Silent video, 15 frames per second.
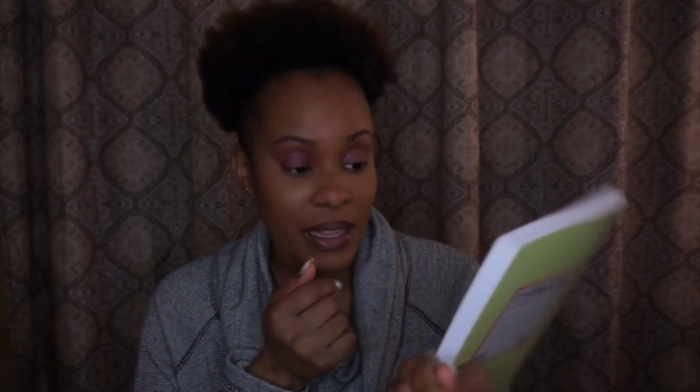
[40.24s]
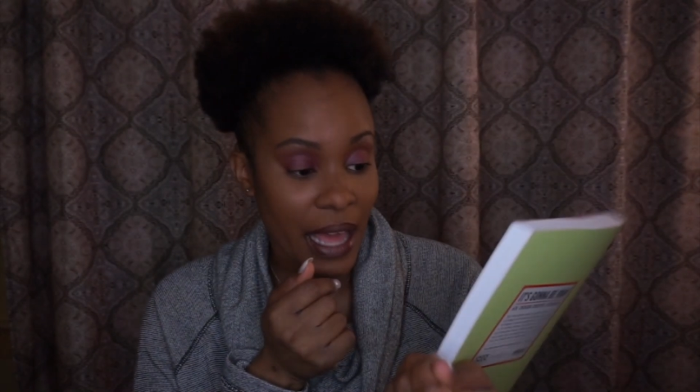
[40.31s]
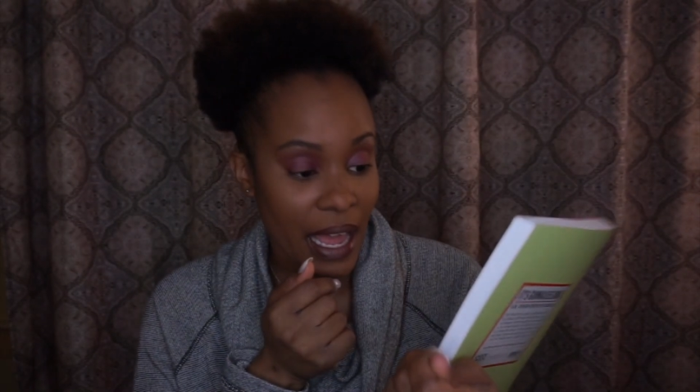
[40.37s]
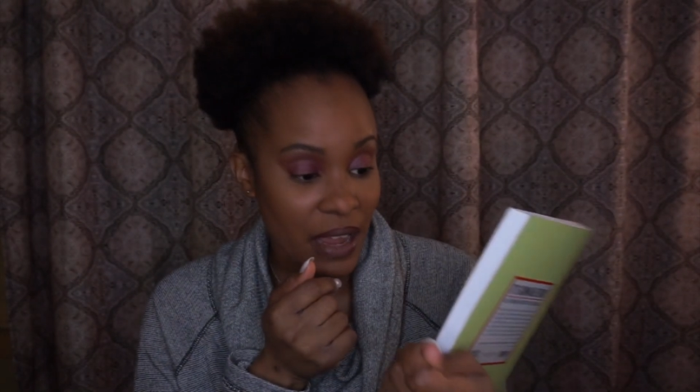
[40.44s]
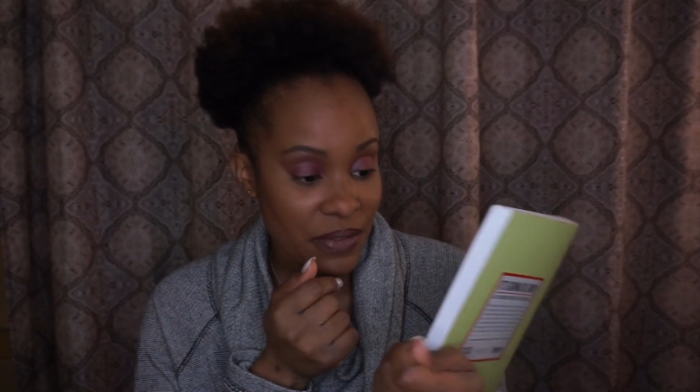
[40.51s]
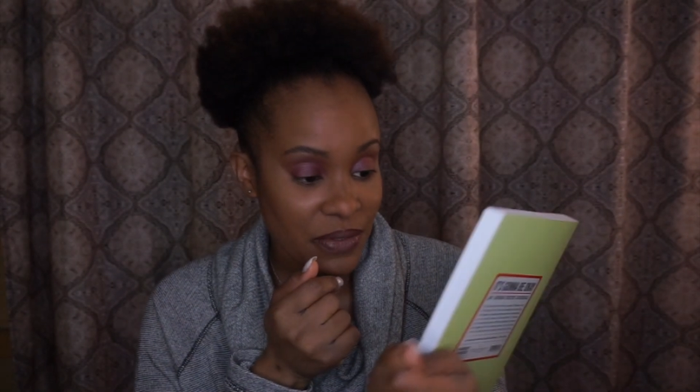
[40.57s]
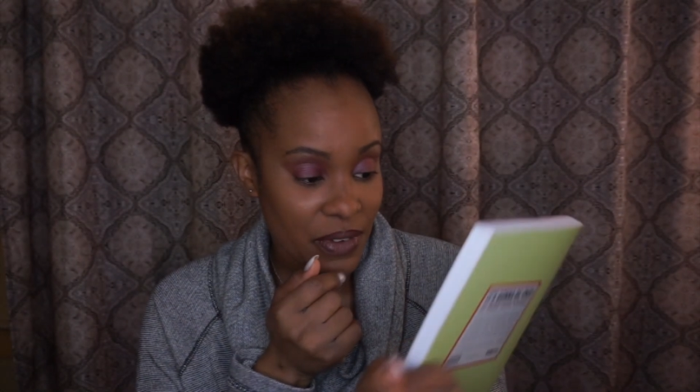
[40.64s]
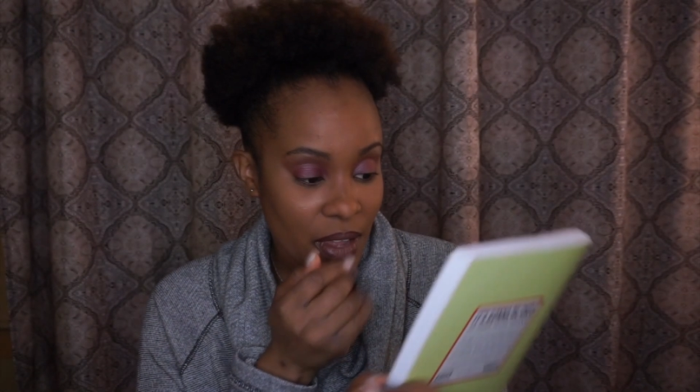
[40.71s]

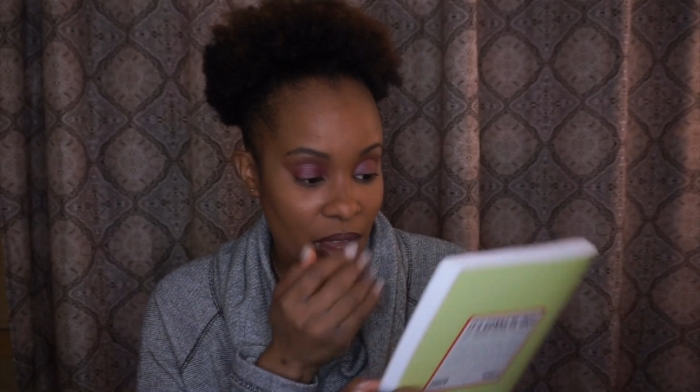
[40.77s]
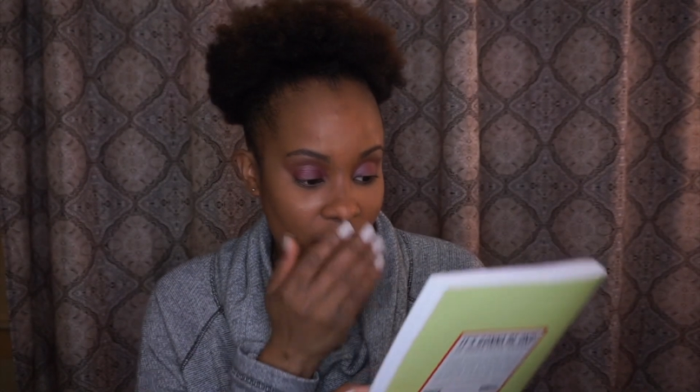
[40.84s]
laugh.